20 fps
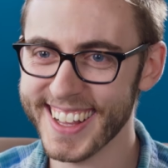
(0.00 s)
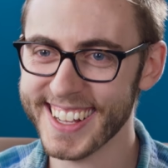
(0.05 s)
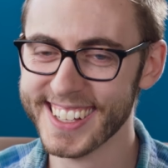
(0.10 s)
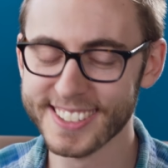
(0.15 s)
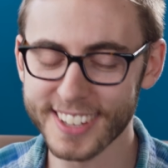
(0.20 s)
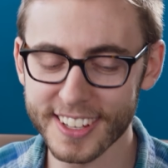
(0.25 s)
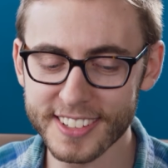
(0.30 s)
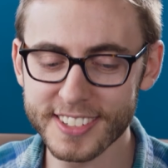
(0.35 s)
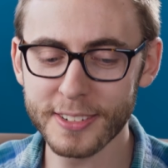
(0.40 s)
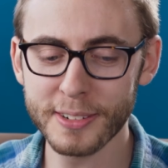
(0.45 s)

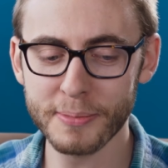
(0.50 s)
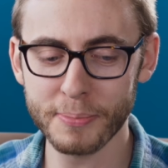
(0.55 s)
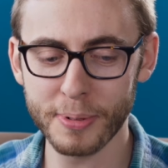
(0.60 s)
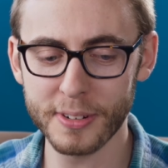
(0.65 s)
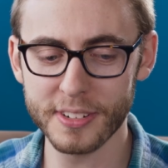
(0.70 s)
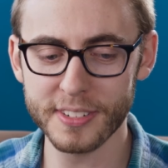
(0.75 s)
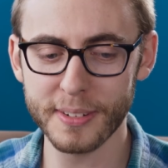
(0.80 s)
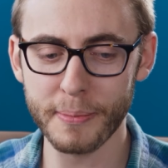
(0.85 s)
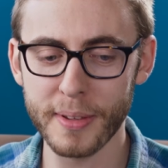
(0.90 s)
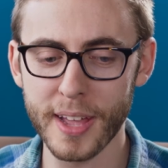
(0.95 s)
It's also
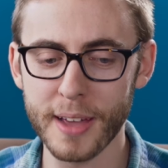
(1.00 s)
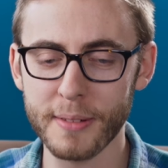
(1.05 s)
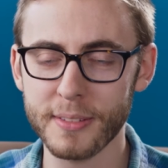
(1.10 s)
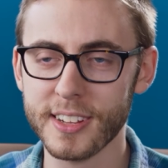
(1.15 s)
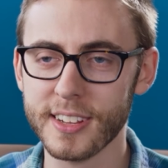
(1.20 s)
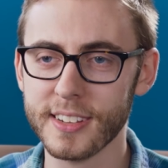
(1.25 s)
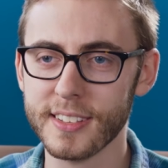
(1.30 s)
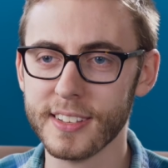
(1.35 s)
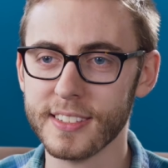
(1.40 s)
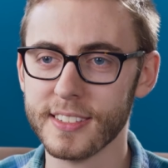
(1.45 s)
important to be able
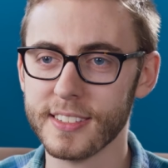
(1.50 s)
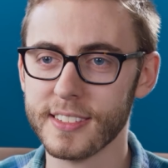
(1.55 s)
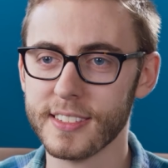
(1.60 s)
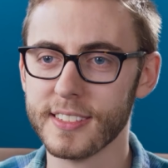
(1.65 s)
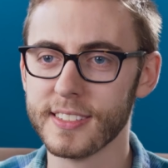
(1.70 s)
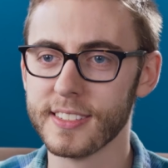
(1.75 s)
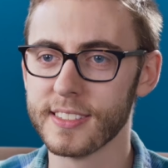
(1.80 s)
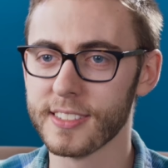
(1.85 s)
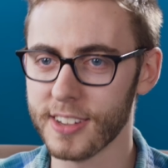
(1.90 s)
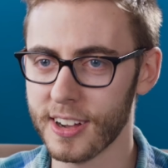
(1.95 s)
to
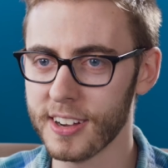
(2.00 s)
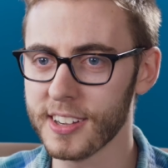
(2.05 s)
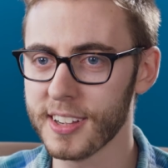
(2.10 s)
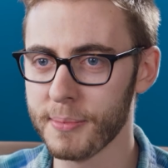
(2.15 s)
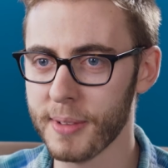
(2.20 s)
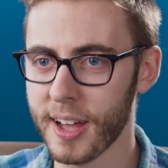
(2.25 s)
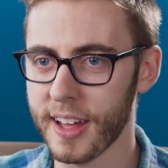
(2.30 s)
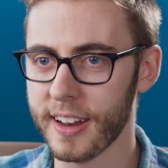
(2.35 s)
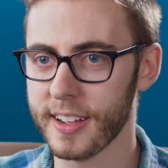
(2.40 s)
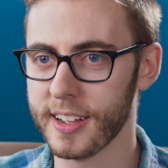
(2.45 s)
talk
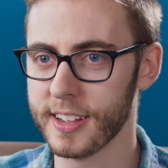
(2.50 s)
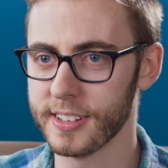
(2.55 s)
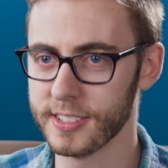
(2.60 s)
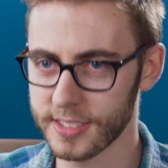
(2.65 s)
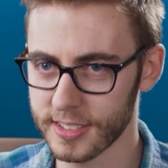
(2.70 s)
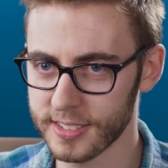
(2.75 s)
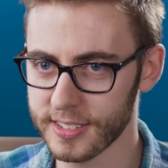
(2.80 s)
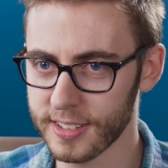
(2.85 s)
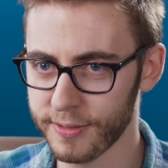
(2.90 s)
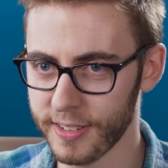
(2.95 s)
about it and
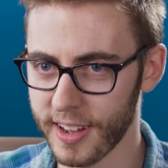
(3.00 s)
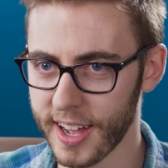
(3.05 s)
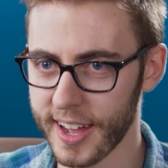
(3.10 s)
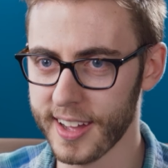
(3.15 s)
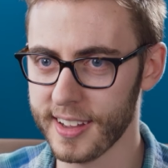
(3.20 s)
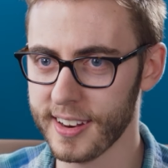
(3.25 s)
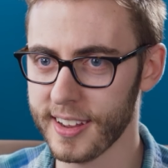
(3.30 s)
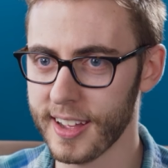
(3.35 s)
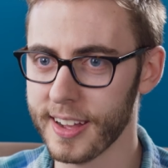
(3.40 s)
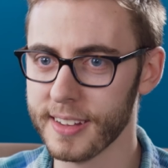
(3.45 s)
justify
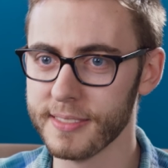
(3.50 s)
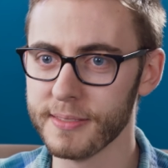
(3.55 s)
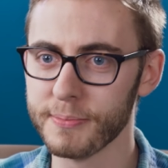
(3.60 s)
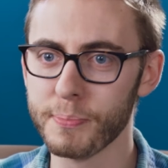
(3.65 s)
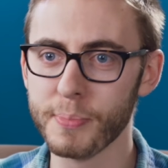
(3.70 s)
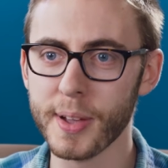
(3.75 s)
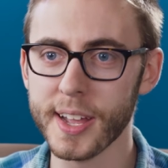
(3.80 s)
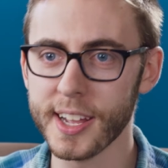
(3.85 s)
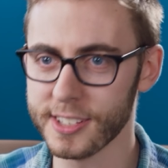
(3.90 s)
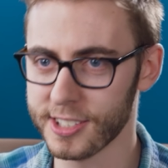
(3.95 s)
it
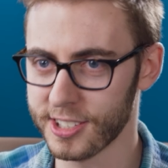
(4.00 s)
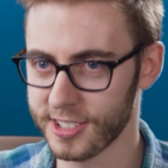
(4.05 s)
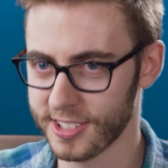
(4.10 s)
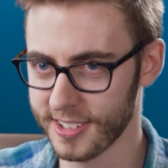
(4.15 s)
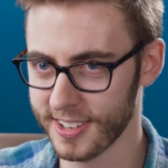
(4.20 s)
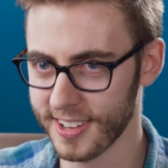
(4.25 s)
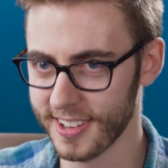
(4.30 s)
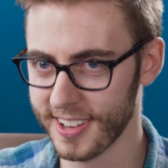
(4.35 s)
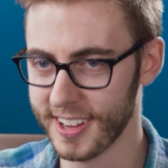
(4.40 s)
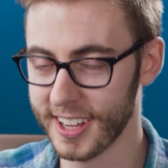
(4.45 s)
and
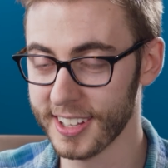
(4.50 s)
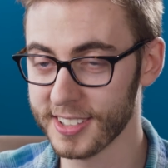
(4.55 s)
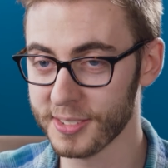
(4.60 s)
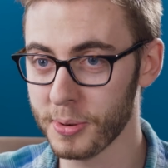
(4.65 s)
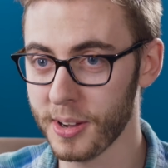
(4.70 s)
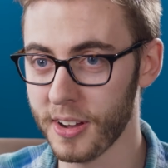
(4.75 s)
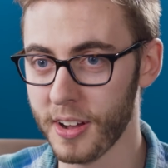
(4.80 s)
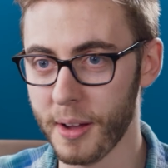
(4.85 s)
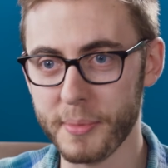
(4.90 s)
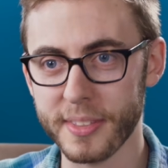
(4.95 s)
pitch as
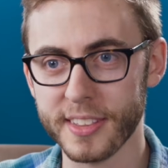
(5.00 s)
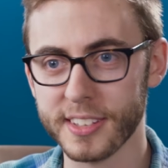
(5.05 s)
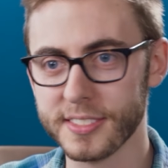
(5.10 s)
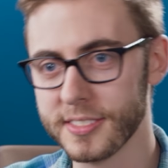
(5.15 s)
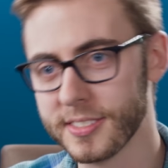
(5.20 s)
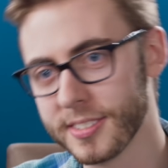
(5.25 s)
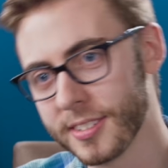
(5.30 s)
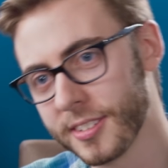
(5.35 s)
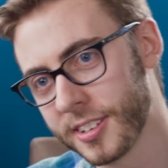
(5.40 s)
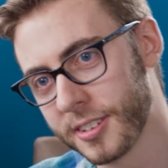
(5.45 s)
well. I mean, this
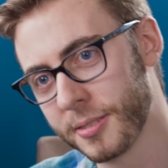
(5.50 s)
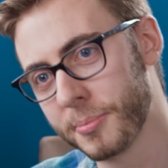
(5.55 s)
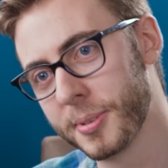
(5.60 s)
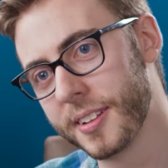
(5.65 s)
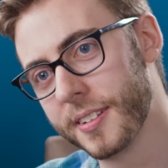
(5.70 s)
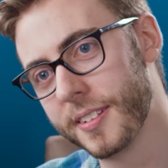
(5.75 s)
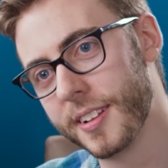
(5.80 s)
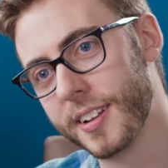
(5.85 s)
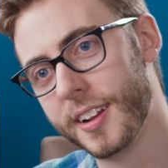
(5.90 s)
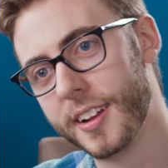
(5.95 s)
is a little
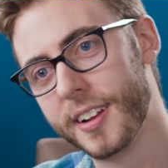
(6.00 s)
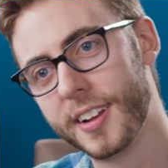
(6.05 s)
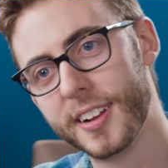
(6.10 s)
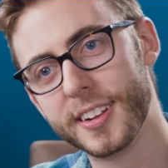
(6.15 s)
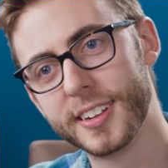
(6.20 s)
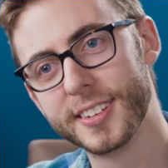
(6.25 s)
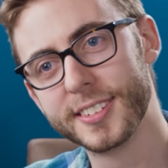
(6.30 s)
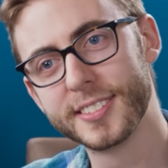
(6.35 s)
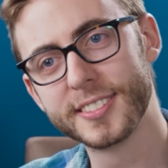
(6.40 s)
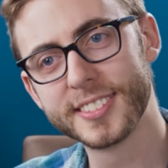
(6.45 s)
bit
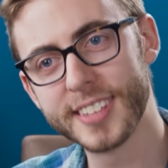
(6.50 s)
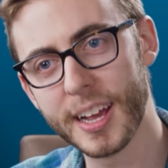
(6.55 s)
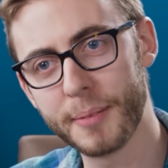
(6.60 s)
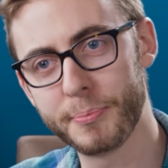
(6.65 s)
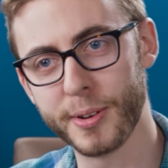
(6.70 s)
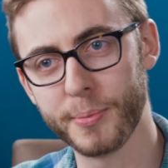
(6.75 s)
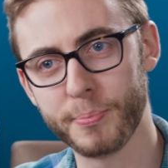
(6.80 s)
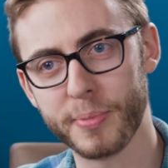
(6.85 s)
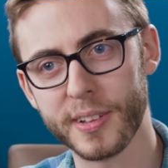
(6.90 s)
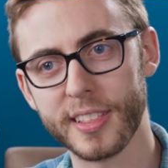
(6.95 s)

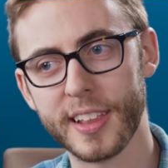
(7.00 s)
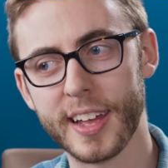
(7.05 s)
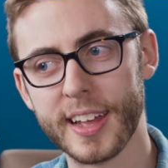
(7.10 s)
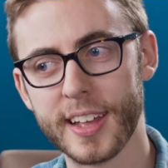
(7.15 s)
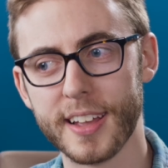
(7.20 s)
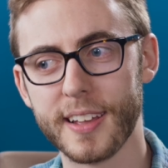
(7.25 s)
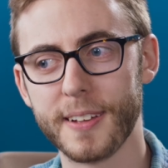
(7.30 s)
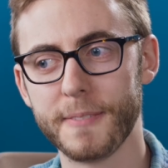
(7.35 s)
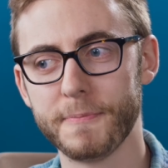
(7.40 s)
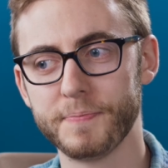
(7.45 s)
separate, but
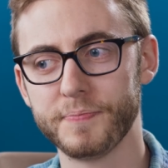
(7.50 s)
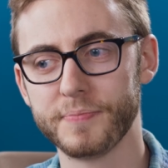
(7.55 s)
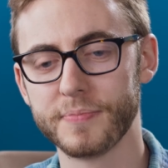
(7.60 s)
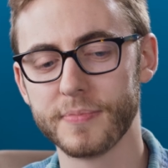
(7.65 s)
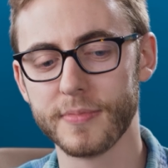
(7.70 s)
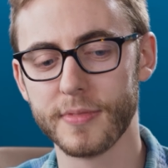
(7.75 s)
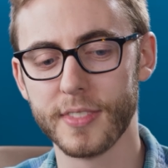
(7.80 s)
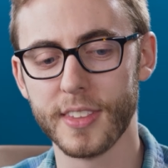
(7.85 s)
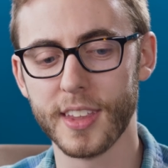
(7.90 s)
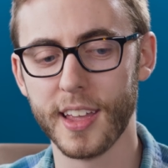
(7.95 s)
like,
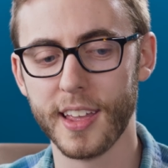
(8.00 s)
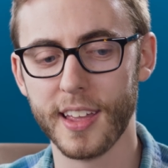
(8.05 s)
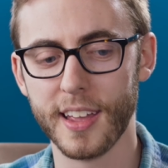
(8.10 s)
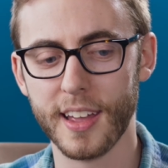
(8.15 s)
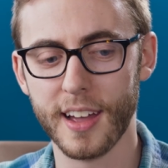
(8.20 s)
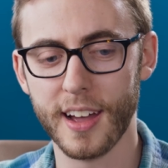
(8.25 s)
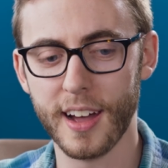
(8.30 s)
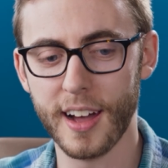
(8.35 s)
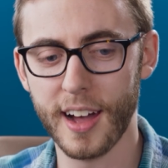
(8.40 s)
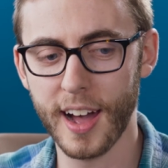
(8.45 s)

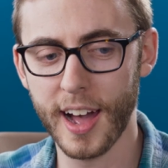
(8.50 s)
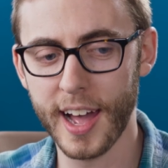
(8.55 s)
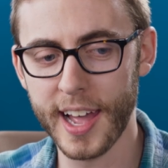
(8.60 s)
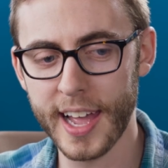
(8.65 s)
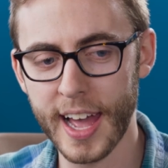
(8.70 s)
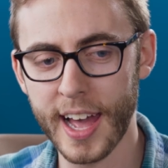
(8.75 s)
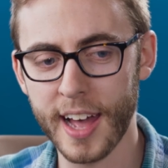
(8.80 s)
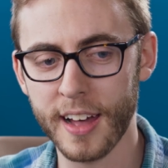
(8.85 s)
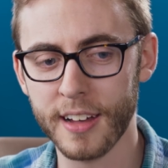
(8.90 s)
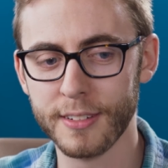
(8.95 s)
I
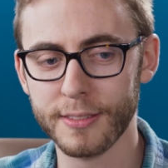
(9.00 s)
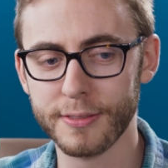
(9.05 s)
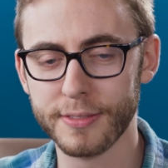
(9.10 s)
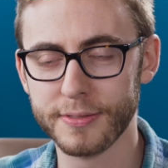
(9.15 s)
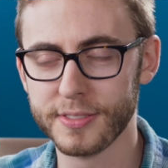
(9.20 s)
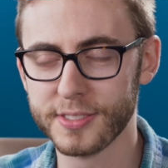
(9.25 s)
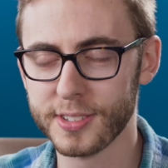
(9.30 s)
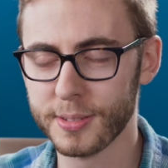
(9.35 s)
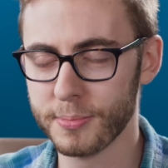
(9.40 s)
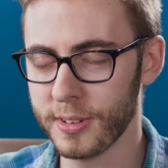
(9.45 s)

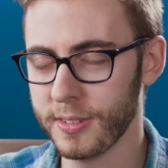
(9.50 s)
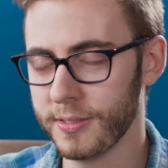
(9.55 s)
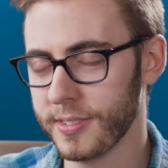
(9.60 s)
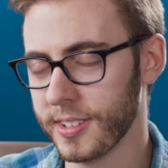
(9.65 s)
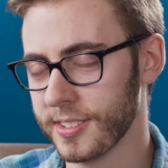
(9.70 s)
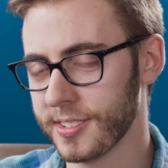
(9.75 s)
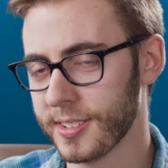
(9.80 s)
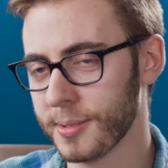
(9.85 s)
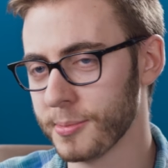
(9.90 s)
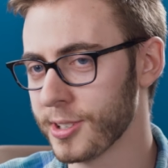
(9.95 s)
have some
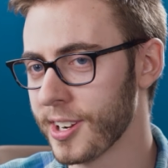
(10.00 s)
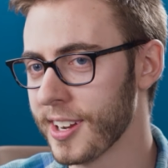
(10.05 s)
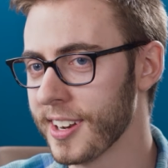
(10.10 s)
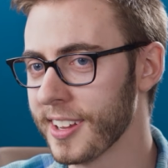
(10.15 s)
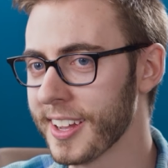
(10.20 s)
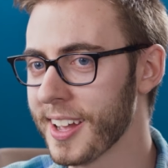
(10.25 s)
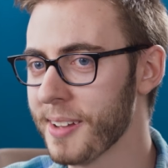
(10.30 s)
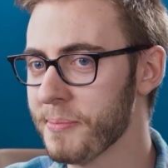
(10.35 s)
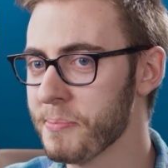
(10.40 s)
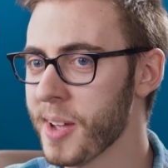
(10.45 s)
movies I'm trying
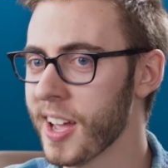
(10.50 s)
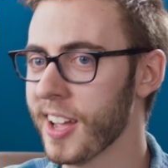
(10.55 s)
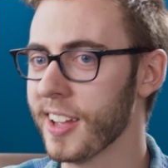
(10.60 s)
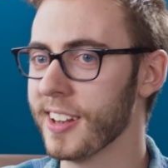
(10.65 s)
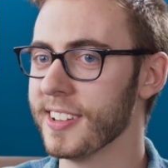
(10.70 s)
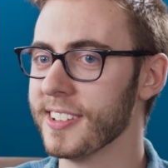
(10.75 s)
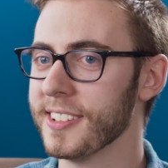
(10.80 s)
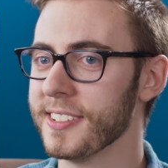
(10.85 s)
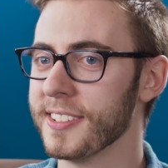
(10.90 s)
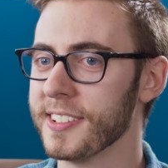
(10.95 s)
to get
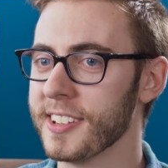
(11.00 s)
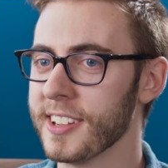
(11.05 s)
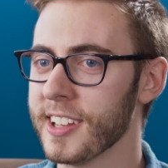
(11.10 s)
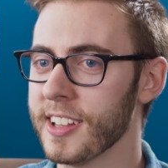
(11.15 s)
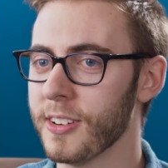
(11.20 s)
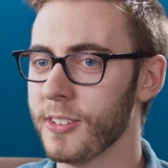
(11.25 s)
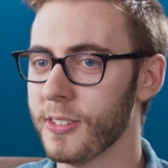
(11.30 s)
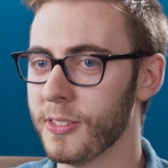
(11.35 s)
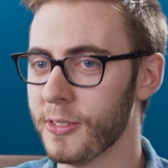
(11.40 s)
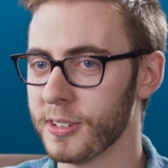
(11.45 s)
made, you
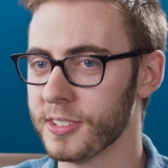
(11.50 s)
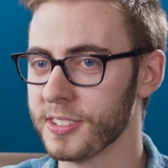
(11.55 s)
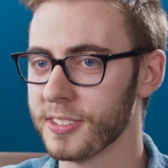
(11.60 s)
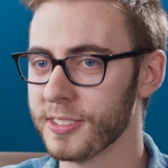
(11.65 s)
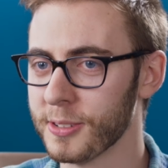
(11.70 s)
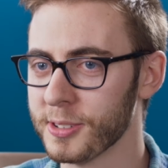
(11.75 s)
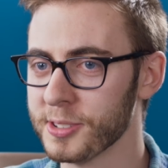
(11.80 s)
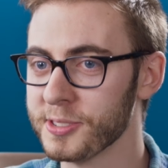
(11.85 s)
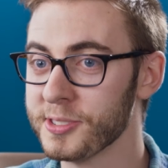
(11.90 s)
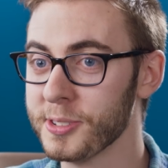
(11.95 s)
know, or
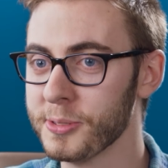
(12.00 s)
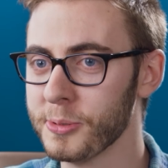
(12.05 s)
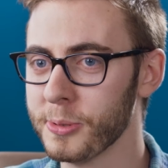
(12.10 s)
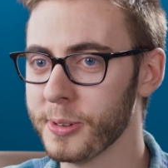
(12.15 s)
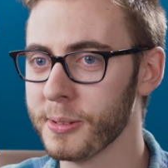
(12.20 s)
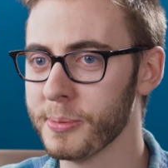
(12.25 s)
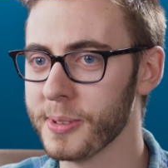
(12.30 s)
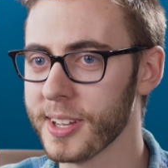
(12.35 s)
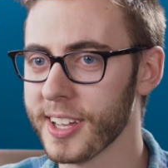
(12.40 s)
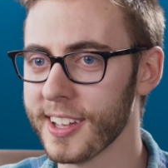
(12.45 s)
soon
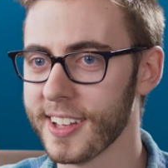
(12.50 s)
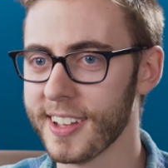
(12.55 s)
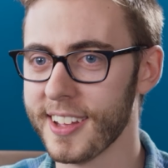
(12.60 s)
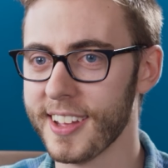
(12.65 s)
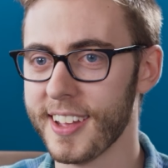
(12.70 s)
will be.